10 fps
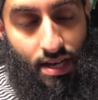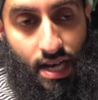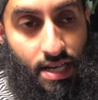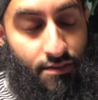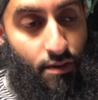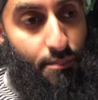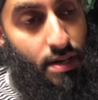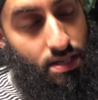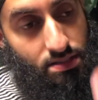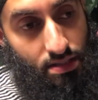And if a
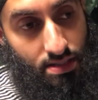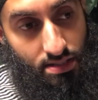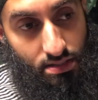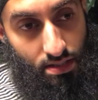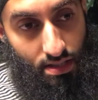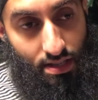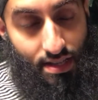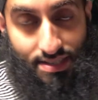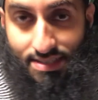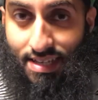person
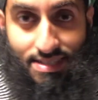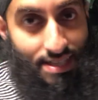says